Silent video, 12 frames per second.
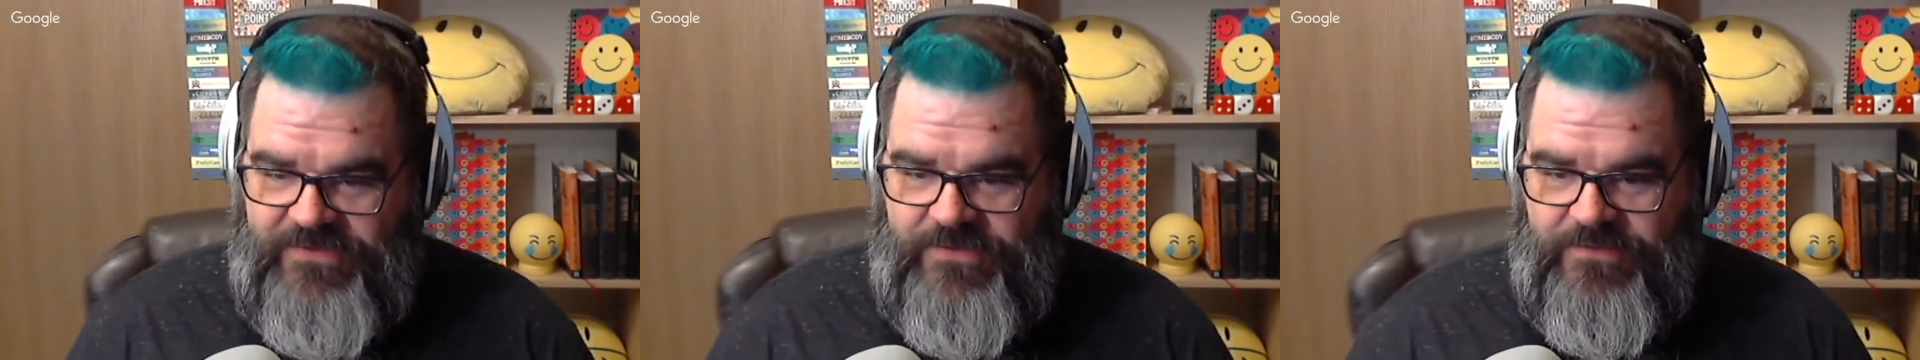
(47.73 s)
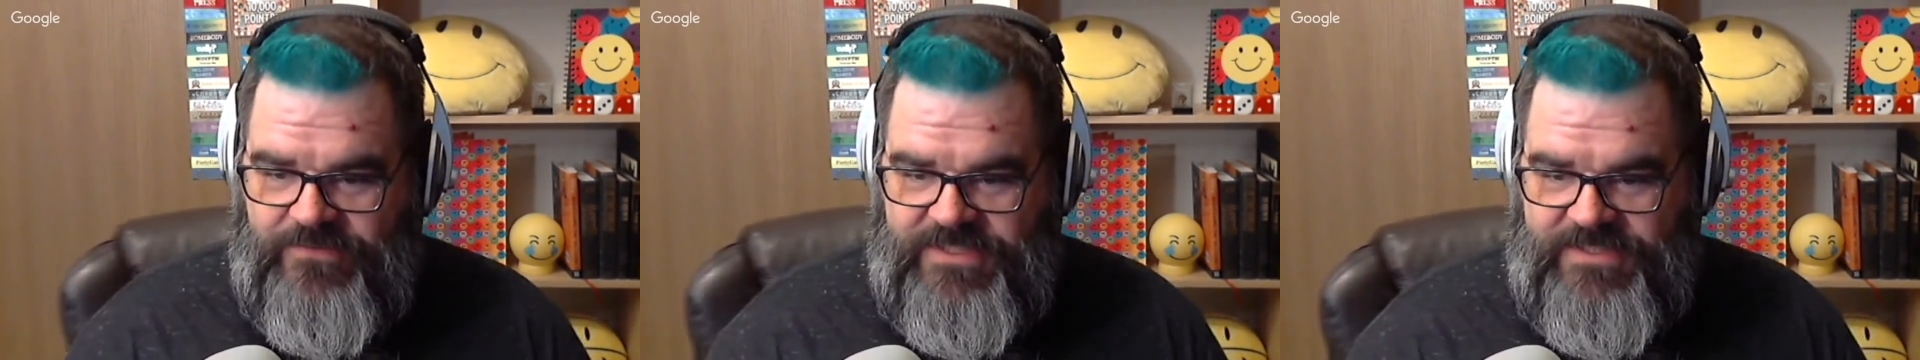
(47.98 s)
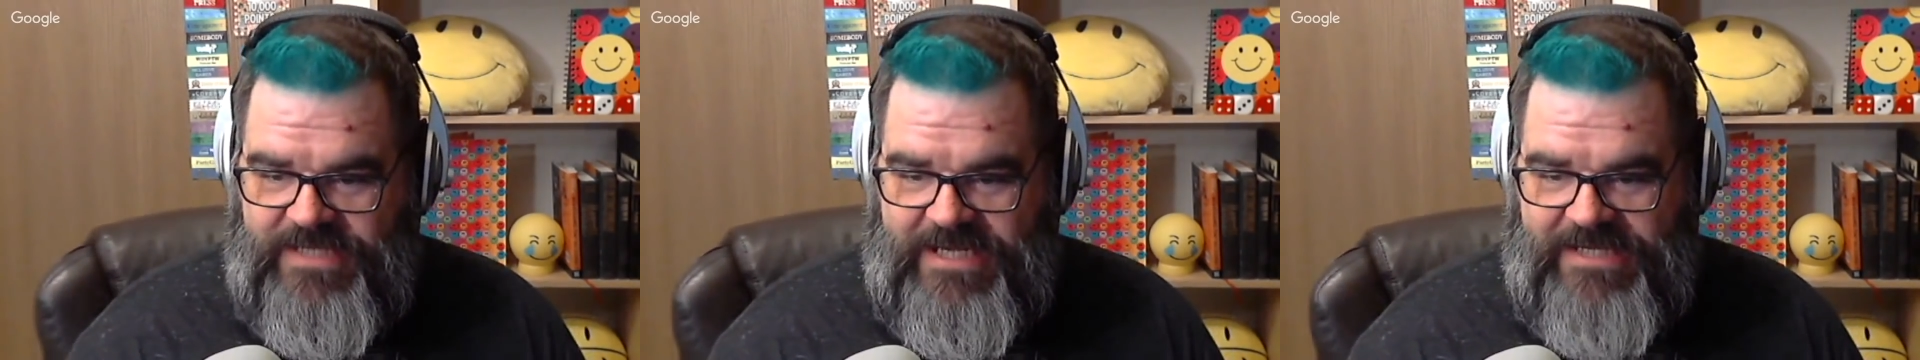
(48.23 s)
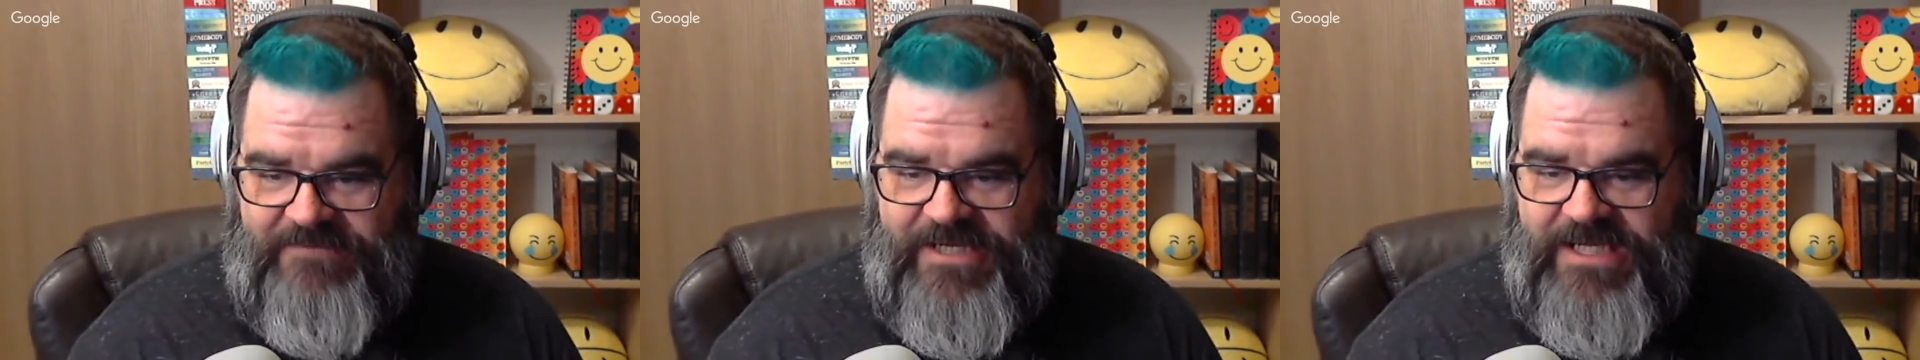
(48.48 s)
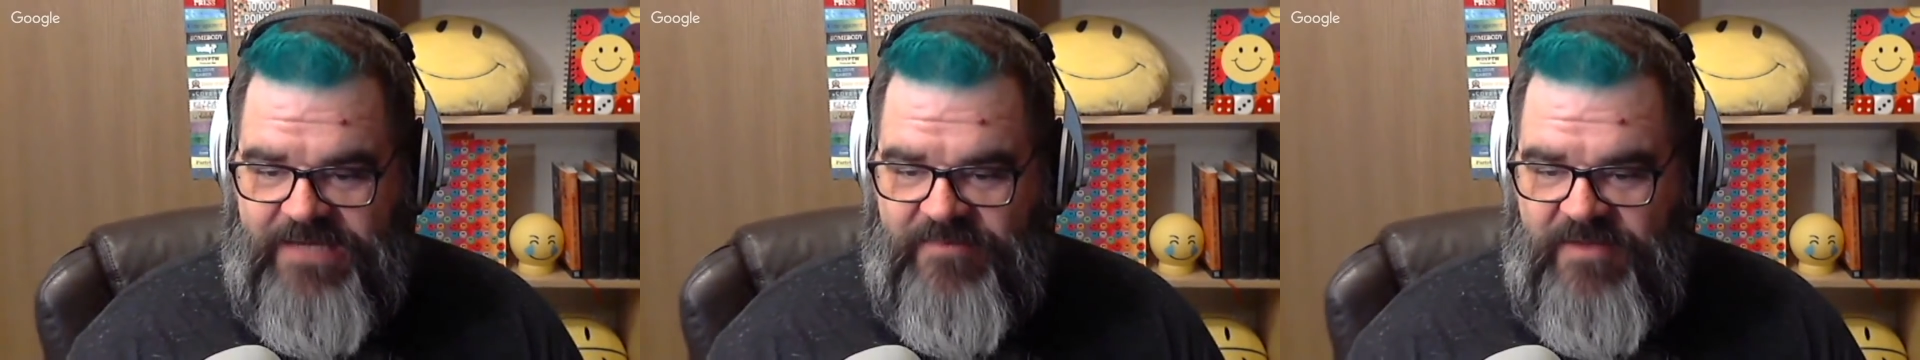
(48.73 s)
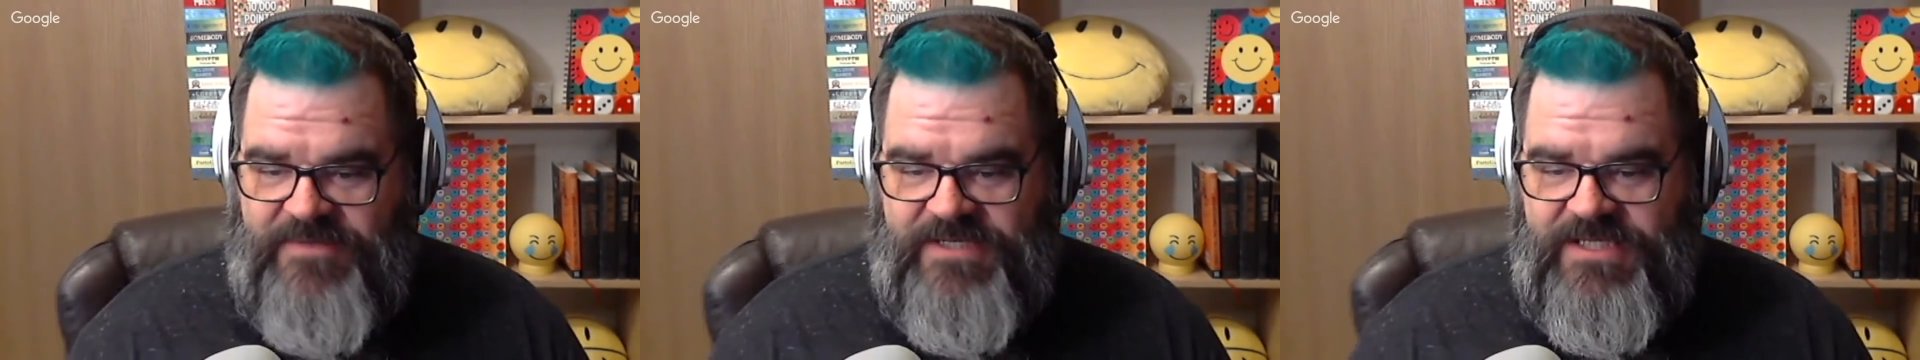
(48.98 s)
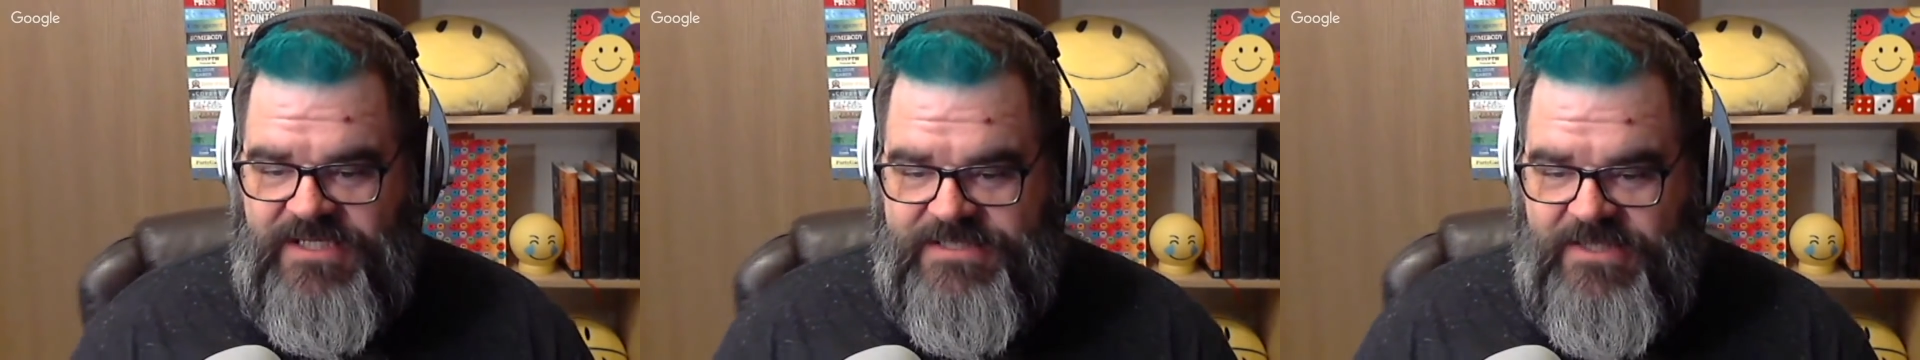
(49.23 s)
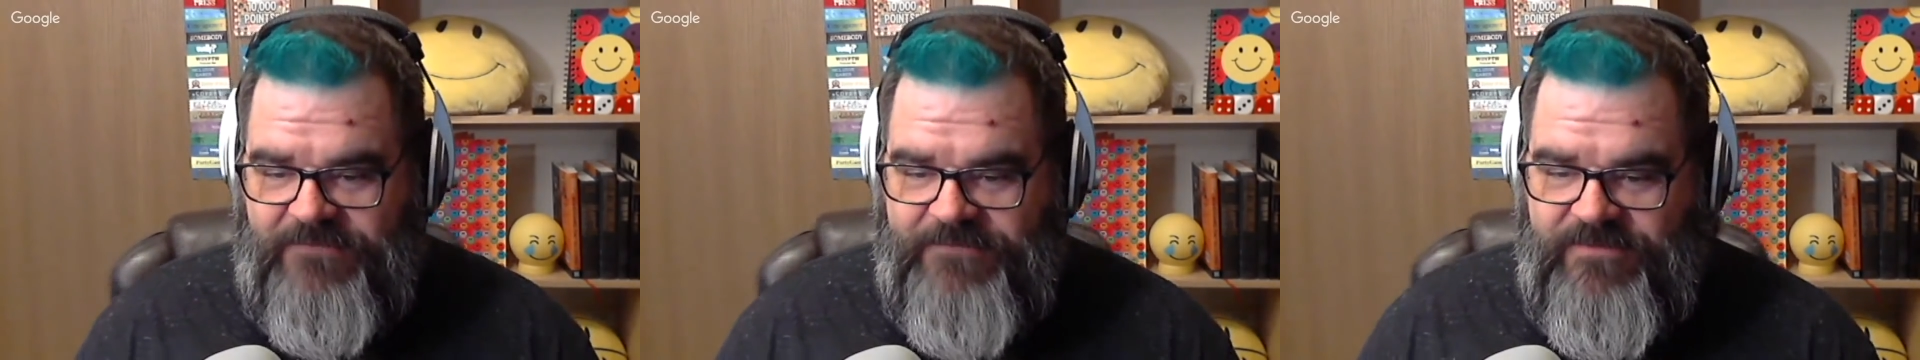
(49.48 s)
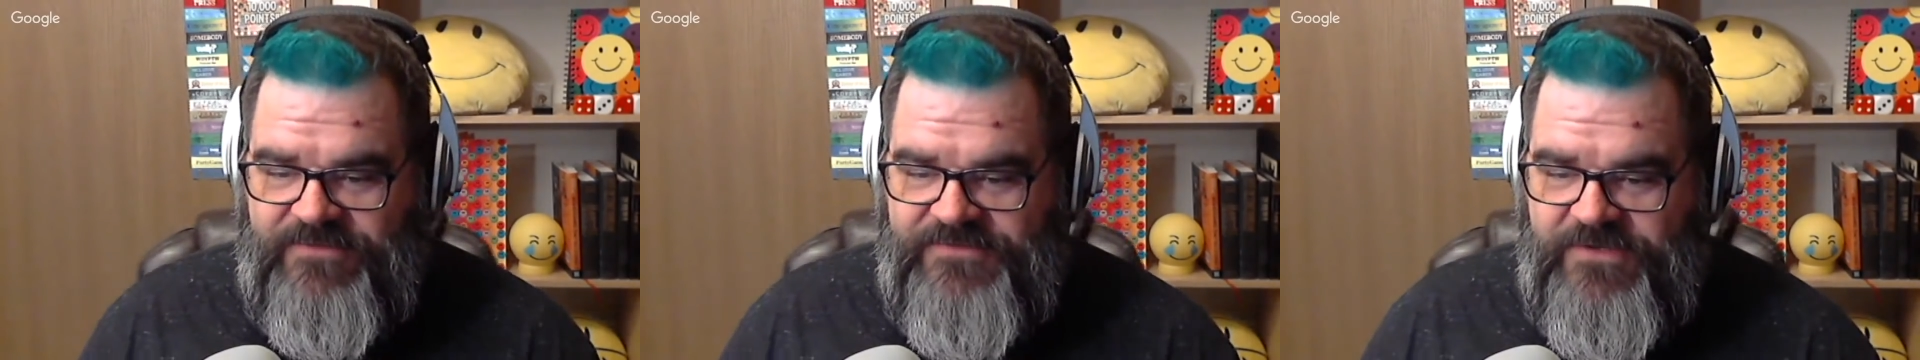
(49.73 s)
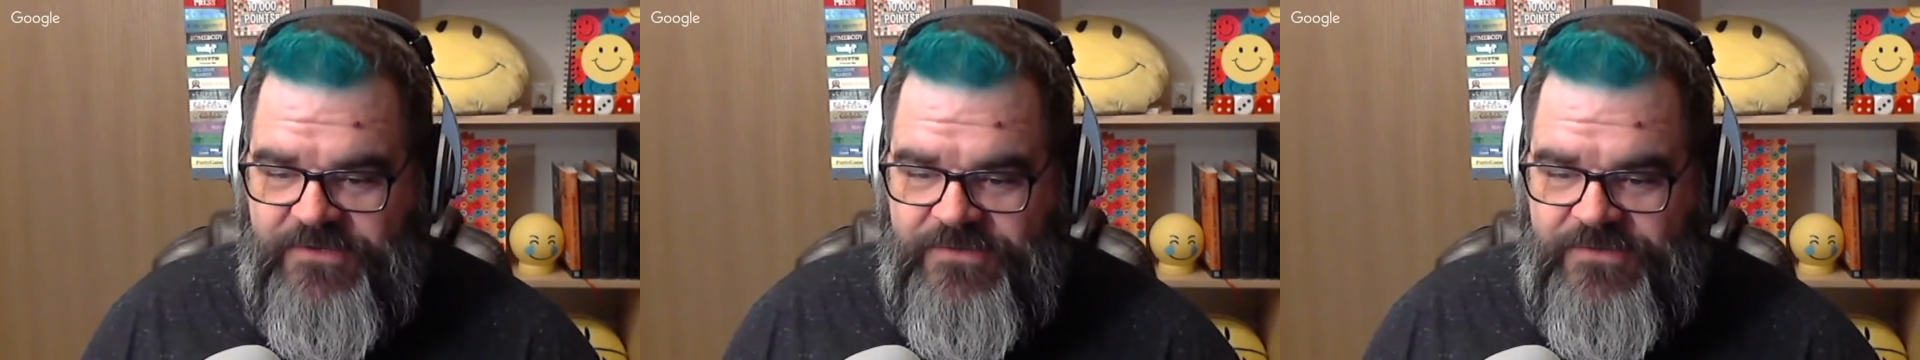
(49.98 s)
Did anybody come up and get a selfie with you?